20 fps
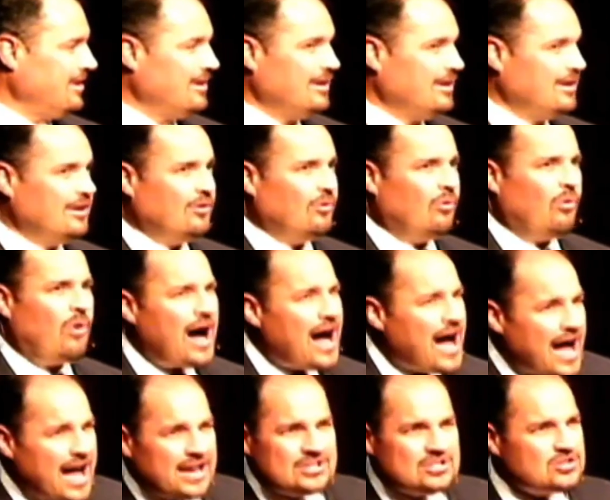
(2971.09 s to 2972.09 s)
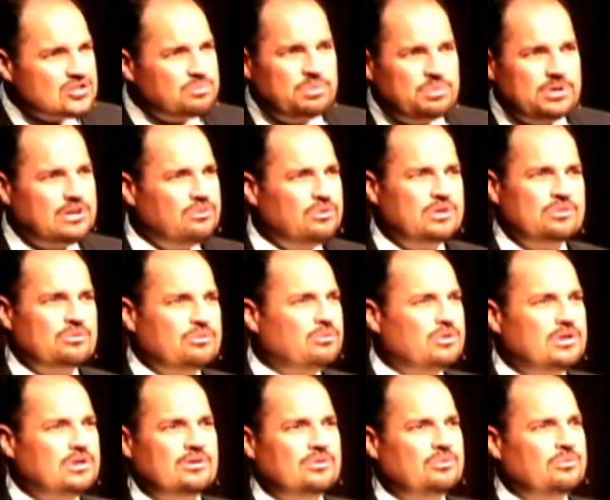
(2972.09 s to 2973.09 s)
Why should
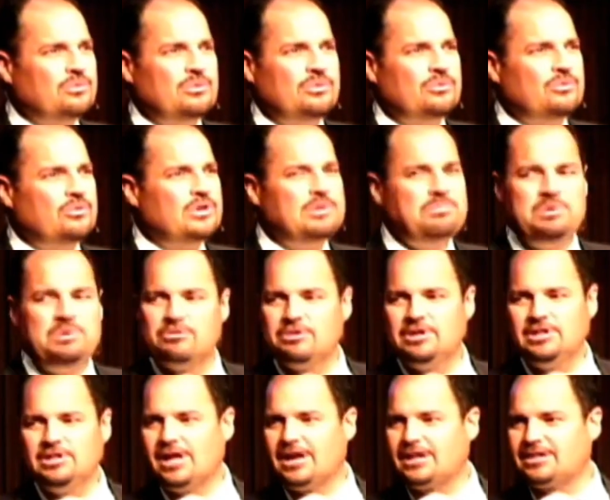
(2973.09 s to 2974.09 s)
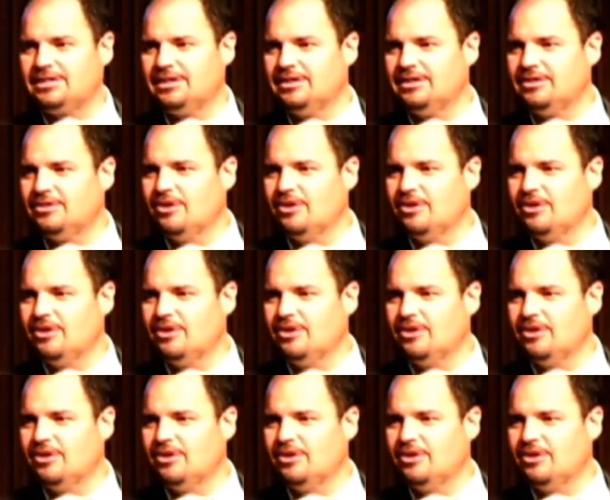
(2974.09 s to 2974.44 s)
we be reluctant?